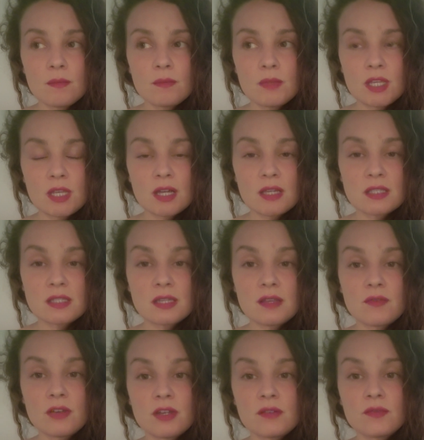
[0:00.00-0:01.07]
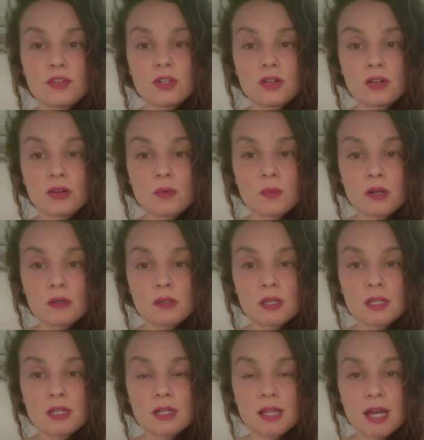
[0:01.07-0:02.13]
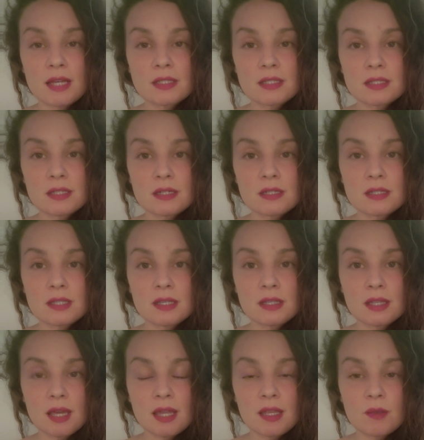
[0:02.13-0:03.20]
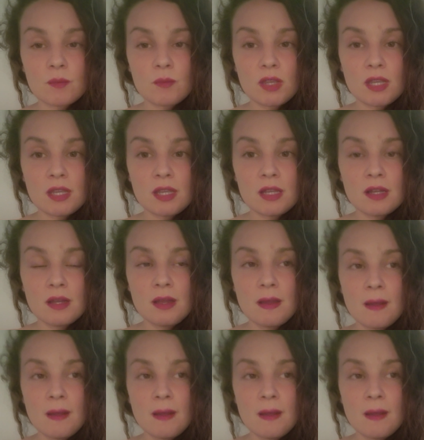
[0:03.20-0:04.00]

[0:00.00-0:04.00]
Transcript: Because even if you're a working class citizen like me,